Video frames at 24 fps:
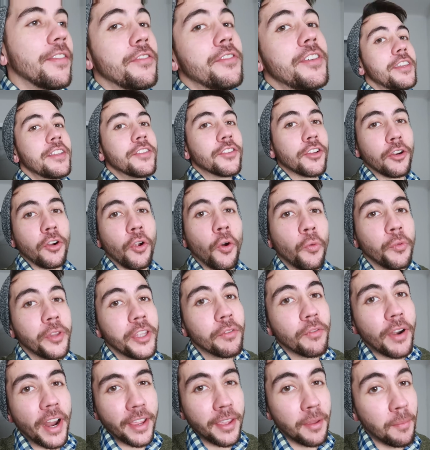These are
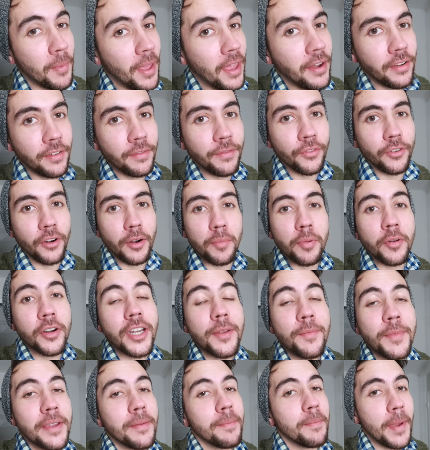only recommended for our
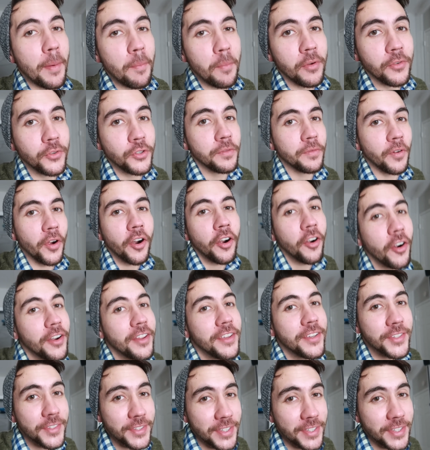premium members who've already